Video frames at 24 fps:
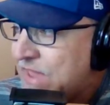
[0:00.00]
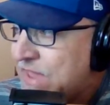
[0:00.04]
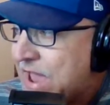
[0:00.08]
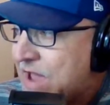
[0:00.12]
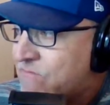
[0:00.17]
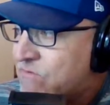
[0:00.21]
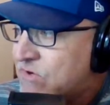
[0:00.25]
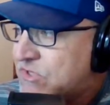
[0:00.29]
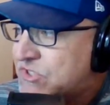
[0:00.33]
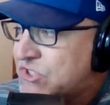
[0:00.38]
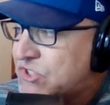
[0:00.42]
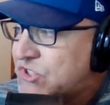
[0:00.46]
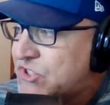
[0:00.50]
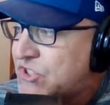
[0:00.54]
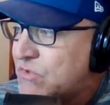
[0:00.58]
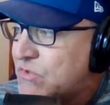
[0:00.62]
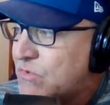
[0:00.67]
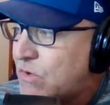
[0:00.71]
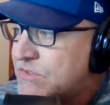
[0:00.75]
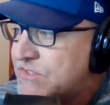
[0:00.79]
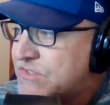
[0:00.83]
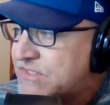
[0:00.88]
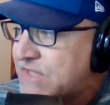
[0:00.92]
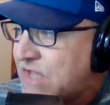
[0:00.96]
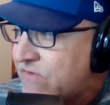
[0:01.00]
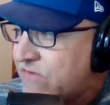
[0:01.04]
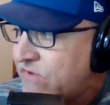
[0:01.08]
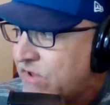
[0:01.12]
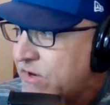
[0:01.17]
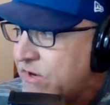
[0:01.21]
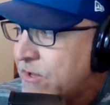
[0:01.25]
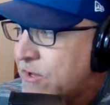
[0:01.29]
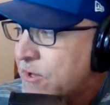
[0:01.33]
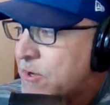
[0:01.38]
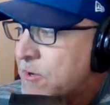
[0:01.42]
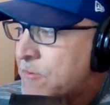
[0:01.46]
the average at
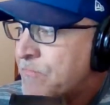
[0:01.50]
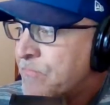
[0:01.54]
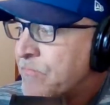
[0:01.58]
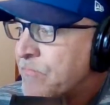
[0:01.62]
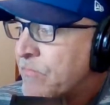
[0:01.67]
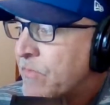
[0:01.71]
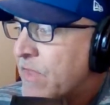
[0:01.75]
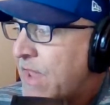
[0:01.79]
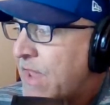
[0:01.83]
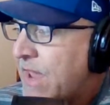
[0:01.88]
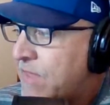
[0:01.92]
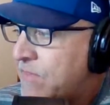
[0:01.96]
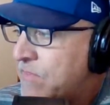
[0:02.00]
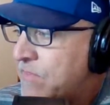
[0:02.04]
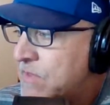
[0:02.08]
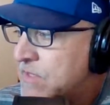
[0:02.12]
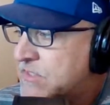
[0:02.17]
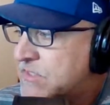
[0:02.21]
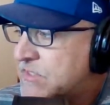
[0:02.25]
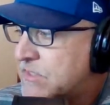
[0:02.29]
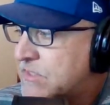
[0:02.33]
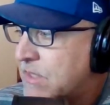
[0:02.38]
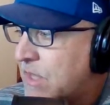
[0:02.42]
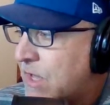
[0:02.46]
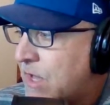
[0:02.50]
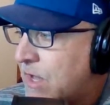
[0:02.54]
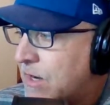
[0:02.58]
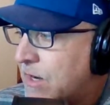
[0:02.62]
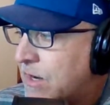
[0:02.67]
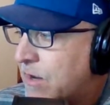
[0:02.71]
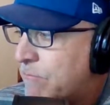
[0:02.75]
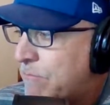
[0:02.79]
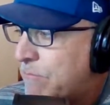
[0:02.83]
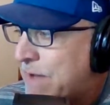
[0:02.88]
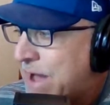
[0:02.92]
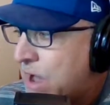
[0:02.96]
207, and the
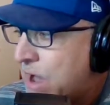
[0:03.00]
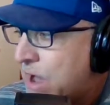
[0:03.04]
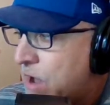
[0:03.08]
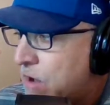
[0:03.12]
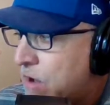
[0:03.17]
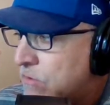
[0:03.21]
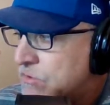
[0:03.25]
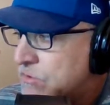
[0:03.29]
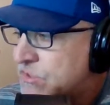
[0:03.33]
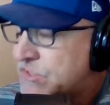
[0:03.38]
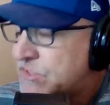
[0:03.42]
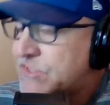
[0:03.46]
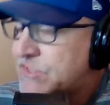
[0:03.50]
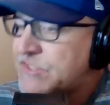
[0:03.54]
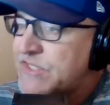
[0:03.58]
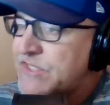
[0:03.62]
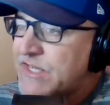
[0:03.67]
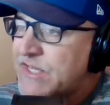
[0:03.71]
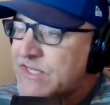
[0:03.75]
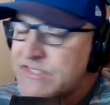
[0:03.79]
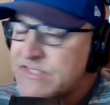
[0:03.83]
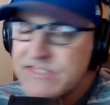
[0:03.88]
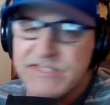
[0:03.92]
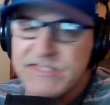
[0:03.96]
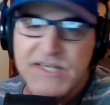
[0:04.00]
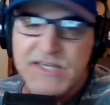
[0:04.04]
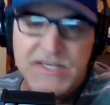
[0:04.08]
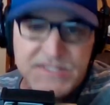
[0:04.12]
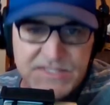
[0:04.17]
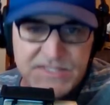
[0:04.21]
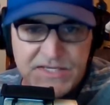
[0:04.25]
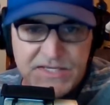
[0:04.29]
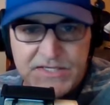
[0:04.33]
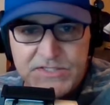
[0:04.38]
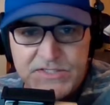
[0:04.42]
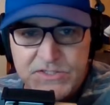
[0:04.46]
slug about
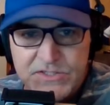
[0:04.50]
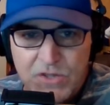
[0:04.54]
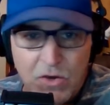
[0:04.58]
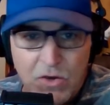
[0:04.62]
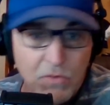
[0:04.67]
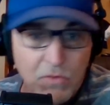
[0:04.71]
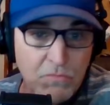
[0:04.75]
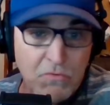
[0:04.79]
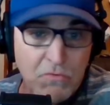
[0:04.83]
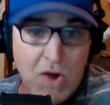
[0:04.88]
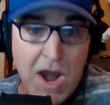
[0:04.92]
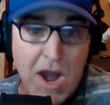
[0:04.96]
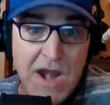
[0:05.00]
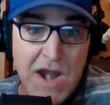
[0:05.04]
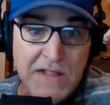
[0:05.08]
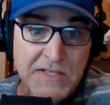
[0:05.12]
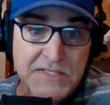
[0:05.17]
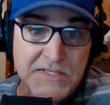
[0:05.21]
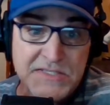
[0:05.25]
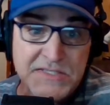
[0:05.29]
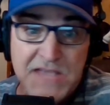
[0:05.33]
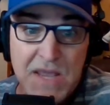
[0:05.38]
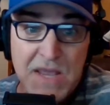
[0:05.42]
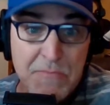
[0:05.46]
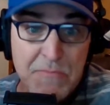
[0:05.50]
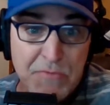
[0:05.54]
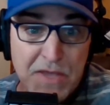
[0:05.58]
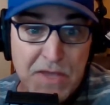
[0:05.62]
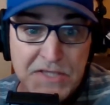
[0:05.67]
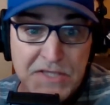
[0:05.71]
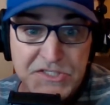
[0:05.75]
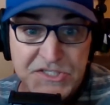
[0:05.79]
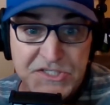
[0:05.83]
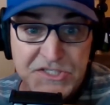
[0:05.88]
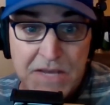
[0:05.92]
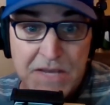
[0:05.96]
660. So right at the same
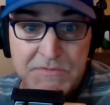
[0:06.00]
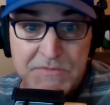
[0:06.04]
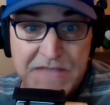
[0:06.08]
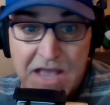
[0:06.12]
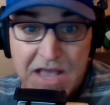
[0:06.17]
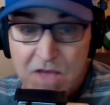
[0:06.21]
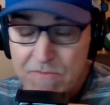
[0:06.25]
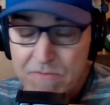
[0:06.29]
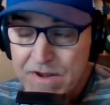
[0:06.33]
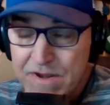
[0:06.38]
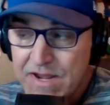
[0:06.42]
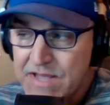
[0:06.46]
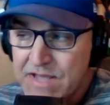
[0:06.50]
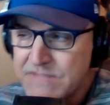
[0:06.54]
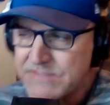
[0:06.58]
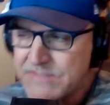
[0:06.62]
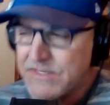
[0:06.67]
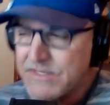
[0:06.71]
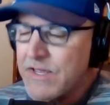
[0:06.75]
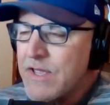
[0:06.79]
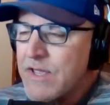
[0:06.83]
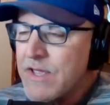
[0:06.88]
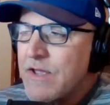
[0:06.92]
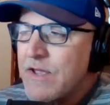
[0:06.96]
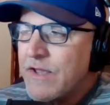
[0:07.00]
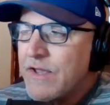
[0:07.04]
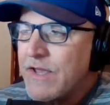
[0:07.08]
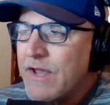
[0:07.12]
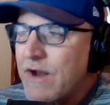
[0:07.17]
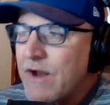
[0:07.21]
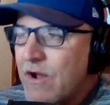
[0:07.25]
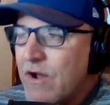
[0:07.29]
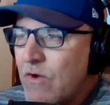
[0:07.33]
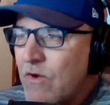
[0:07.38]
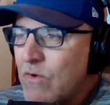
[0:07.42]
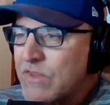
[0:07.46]
place James Outman is,
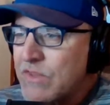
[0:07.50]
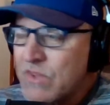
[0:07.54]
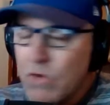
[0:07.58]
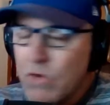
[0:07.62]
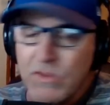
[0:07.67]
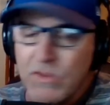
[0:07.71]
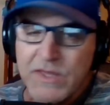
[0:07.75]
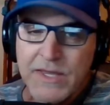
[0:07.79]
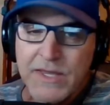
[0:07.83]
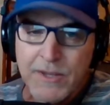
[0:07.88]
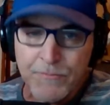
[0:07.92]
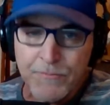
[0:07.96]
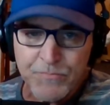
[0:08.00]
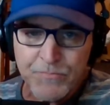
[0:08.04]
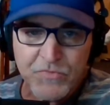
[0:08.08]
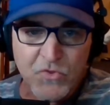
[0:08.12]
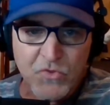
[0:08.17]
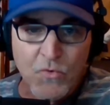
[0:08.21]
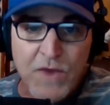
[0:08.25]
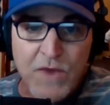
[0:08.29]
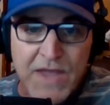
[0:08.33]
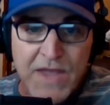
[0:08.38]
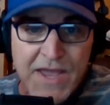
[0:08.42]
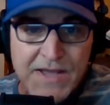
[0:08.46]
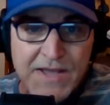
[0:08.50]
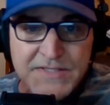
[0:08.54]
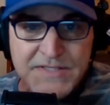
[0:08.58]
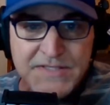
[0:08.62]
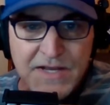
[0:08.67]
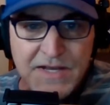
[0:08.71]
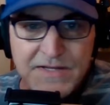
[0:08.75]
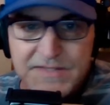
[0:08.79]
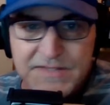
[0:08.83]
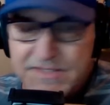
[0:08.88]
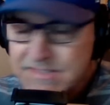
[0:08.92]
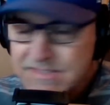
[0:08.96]
with only 3 hits
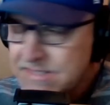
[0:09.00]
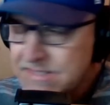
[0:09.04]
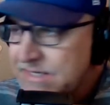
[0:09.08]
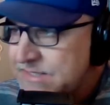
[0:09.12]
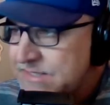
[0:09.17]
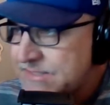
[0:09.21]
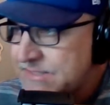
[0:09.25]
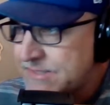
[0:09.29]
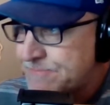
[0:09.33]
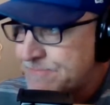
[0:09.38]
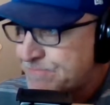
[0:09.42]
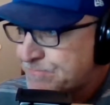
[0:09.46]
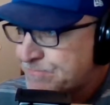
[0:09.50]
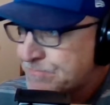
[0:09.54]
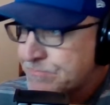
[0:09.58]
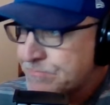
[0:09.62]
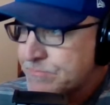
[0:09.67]
on the season.